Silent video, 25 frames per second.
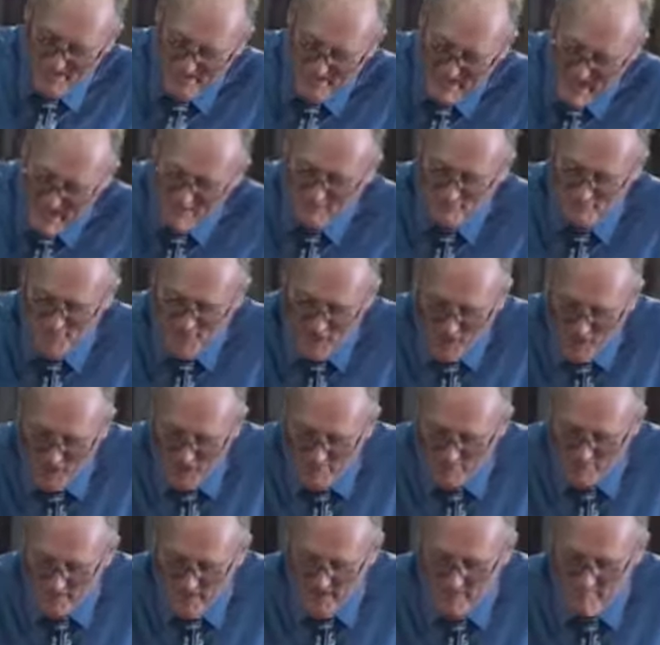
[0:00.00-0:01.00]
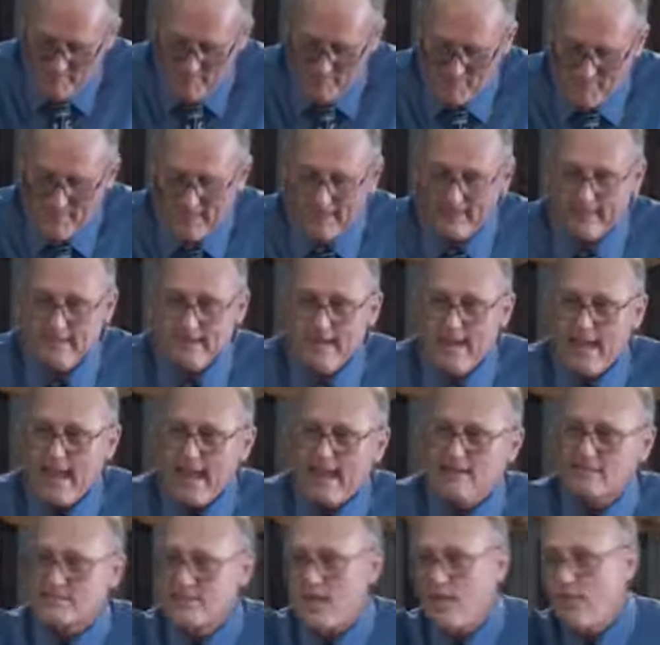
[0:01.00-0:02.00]
left over.
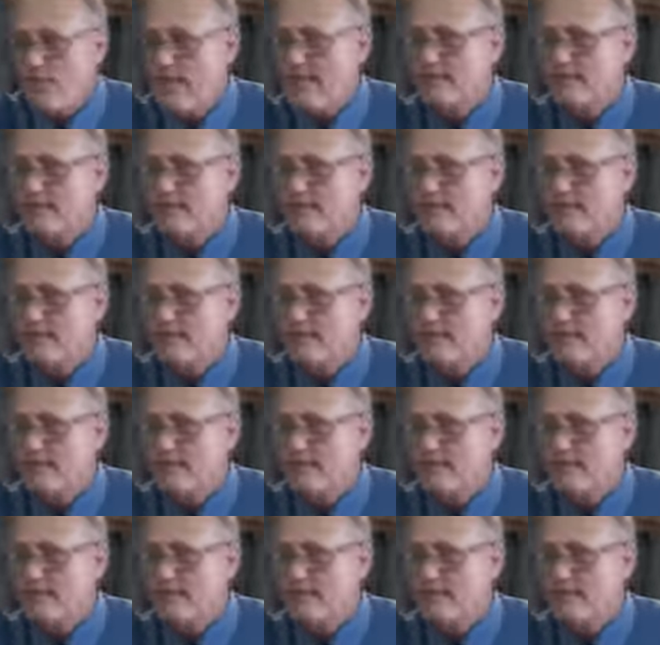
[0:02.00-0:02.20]
And so he